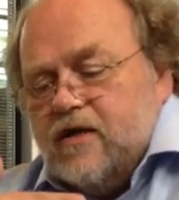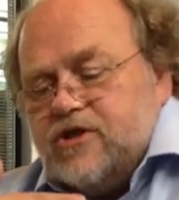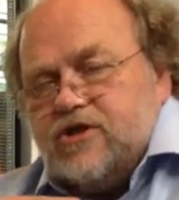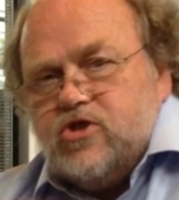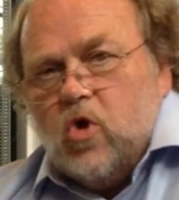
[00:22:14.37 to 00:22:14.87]

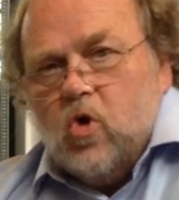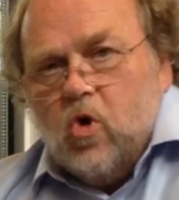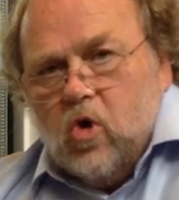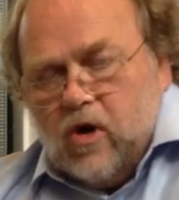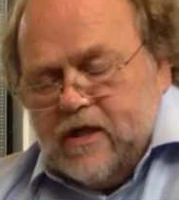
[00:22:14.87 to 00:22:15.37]

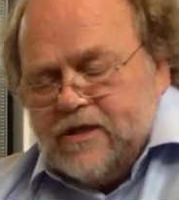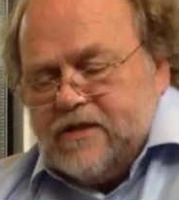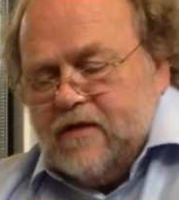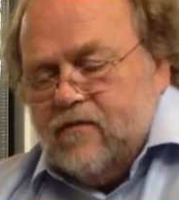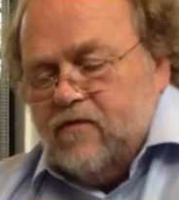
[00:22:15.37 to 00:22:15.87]
stall a
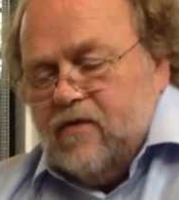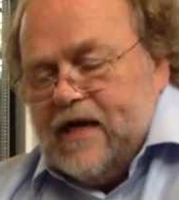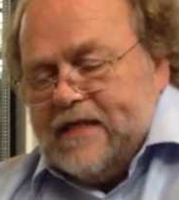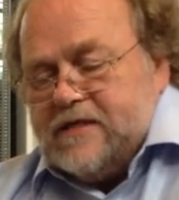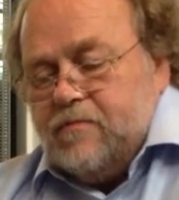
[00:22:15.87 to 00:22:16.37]
civil
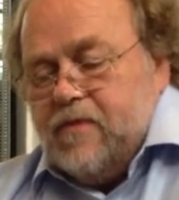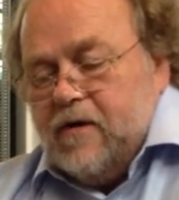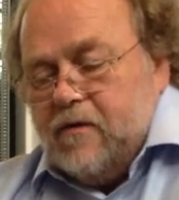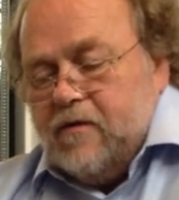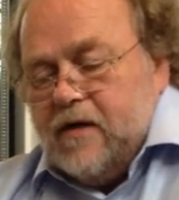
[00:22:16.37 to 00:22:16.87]
rights
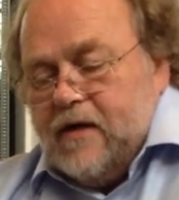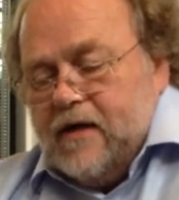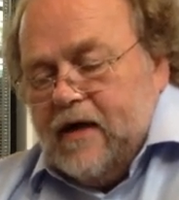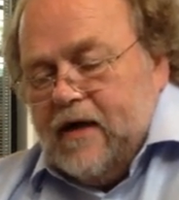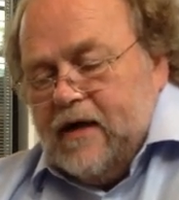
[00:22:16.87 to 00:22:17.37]
bill.
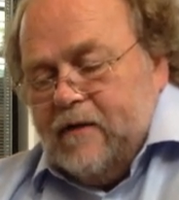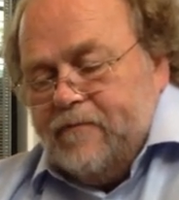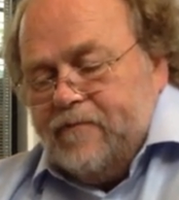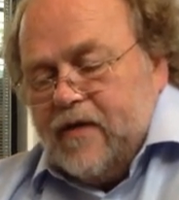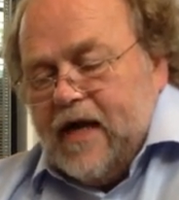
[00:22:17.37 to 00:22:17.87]

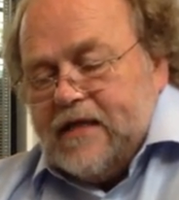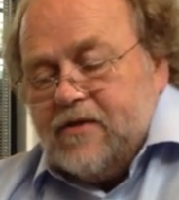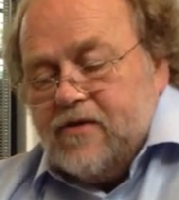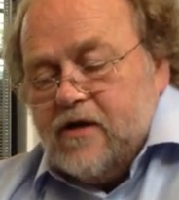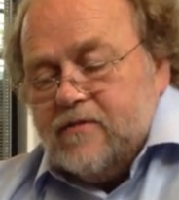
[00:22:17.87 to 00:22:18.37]

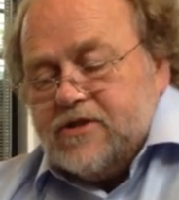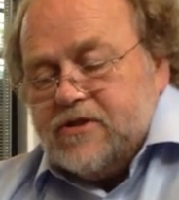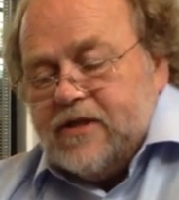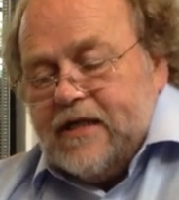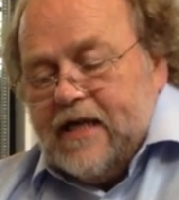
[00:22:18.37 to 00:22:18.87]
And Thurmond
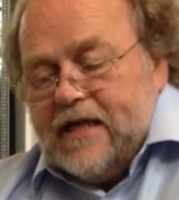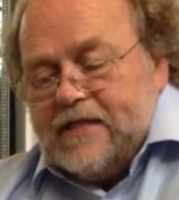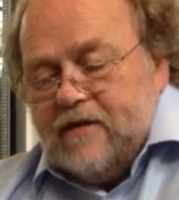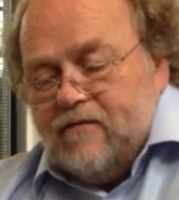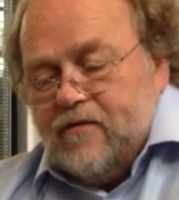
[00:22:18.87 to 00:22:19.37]
stood in
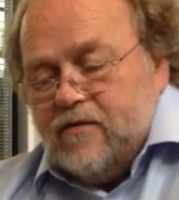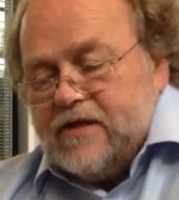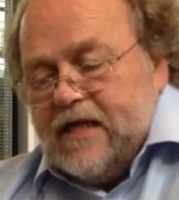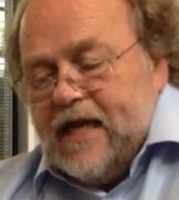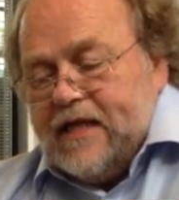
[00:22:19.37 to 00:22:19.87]

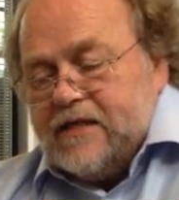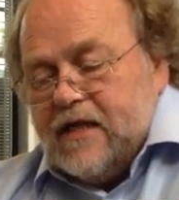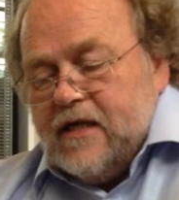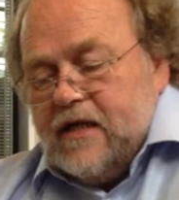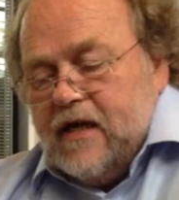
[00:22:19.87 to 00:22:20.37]
1948,
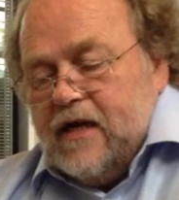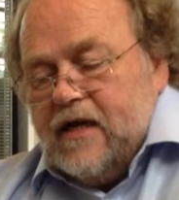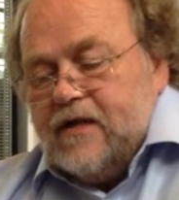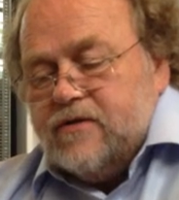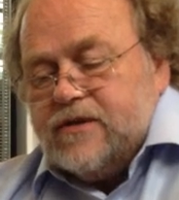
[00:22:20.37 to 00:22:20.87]

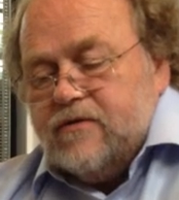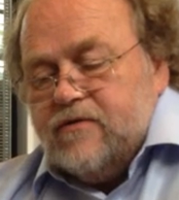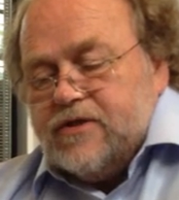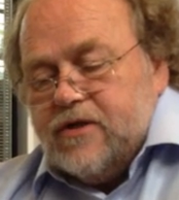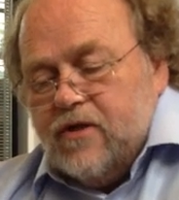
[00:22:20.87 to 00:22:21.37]
and also
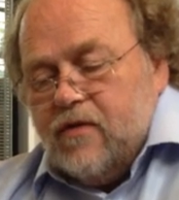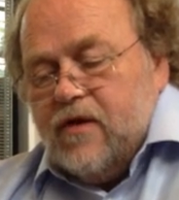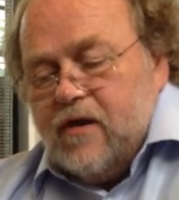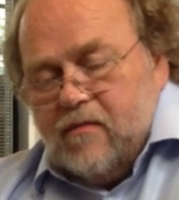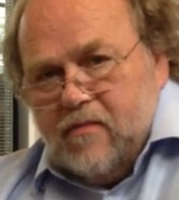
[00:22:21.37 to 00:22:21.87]
there was
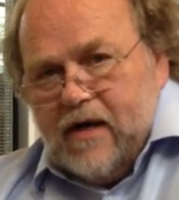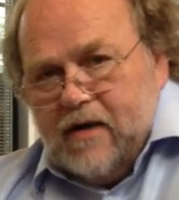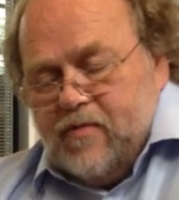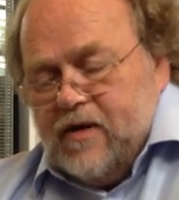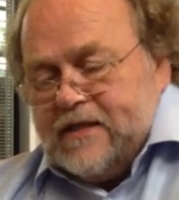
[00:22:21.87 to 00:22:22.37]
another
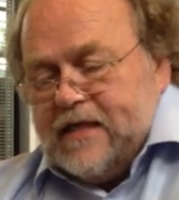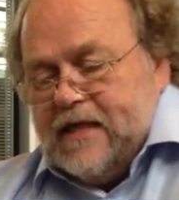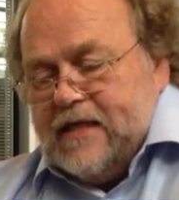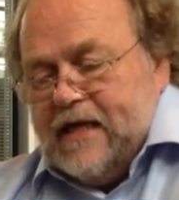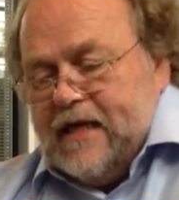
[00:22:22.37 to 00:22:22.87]
minor party
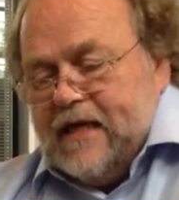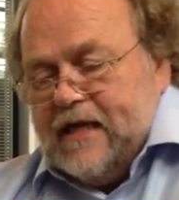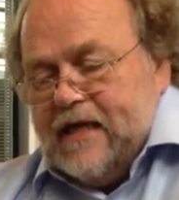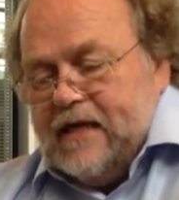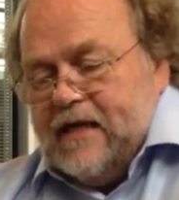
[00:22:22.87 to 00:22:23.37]
candidate
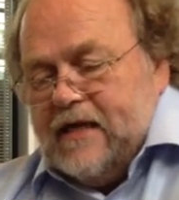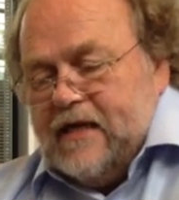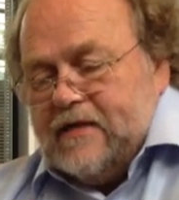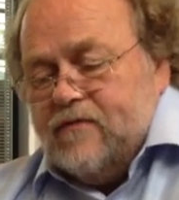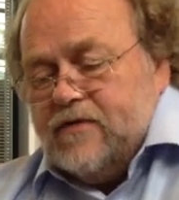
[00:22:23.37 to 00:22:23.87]
in
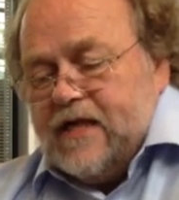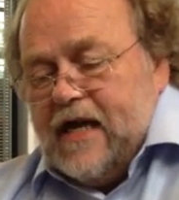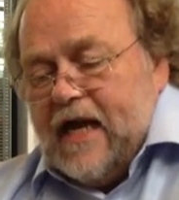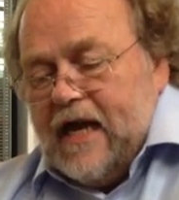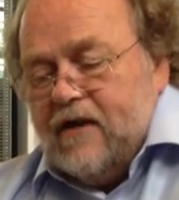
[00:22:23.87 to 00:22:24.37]

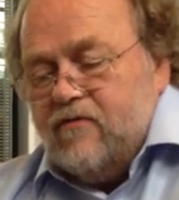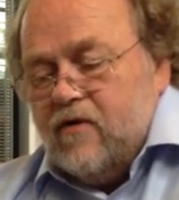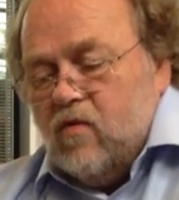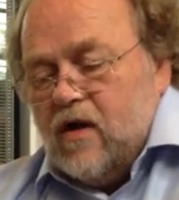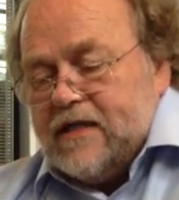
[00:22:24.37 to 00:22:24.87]
1948,
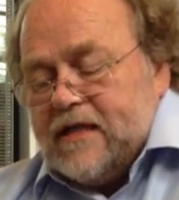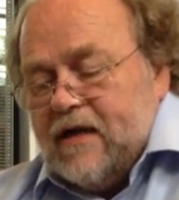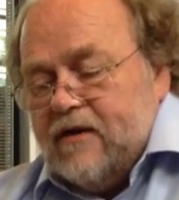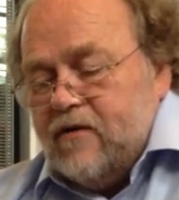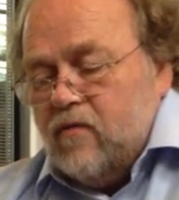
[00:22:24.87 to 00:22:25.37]
Henry Wallace. Now,
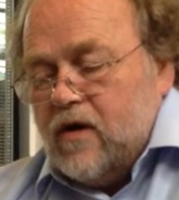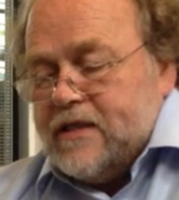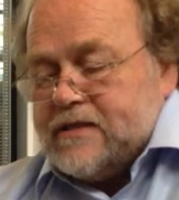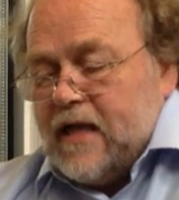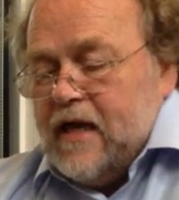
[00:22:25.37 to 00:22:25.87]
Henry
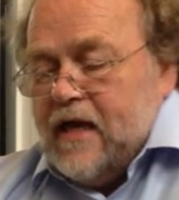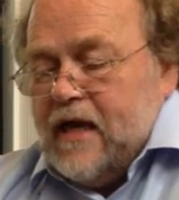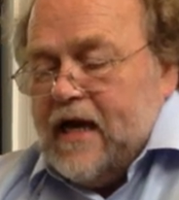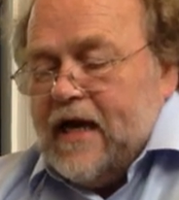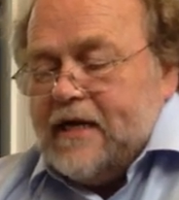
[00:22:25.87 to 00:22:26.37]
Wallace
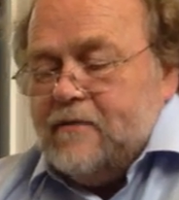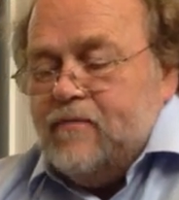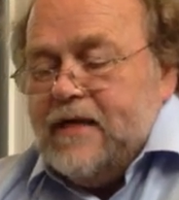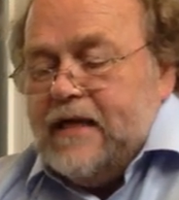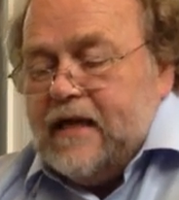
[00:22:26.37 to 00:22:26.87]

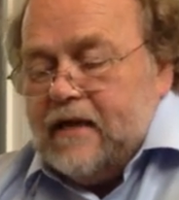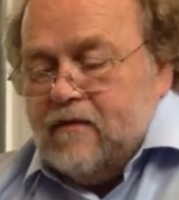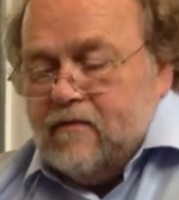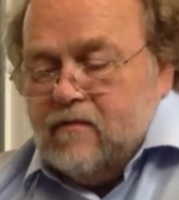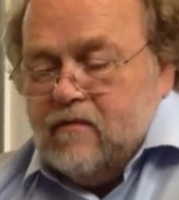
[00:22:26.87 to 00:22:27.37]
had been
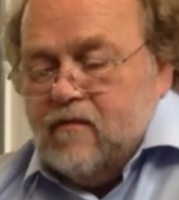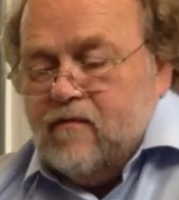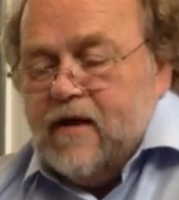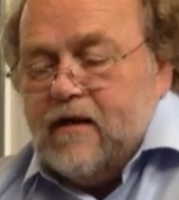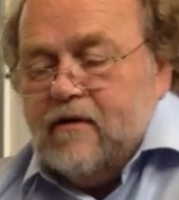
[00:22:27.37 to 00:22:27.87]

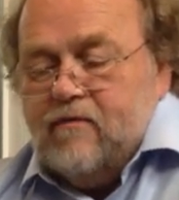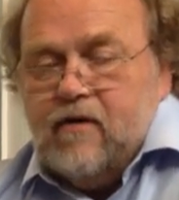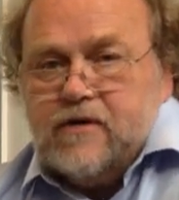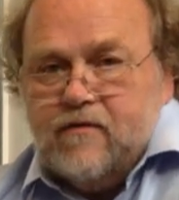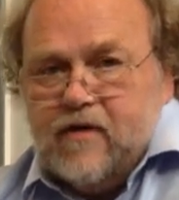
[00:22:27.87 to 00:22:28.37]
Franklin
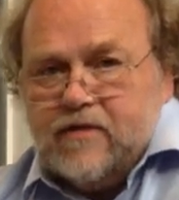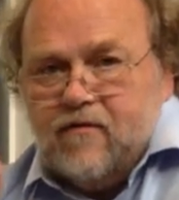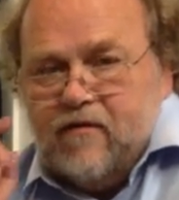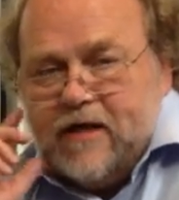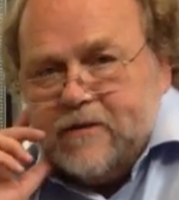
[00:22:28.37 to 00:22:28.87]

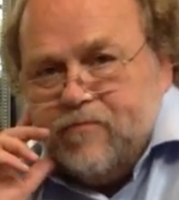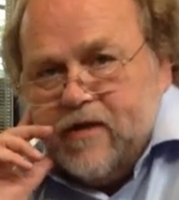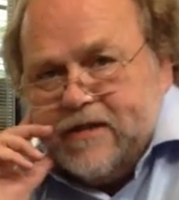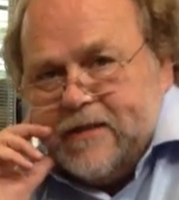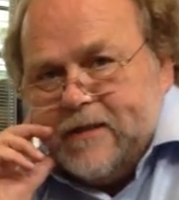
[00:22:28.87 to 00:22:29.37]
Roosevelt's vice
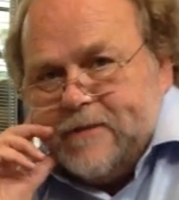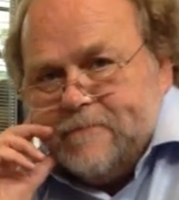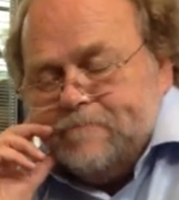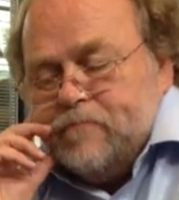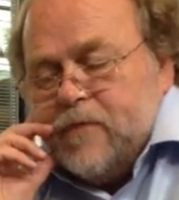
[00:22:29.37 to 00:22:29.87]
president,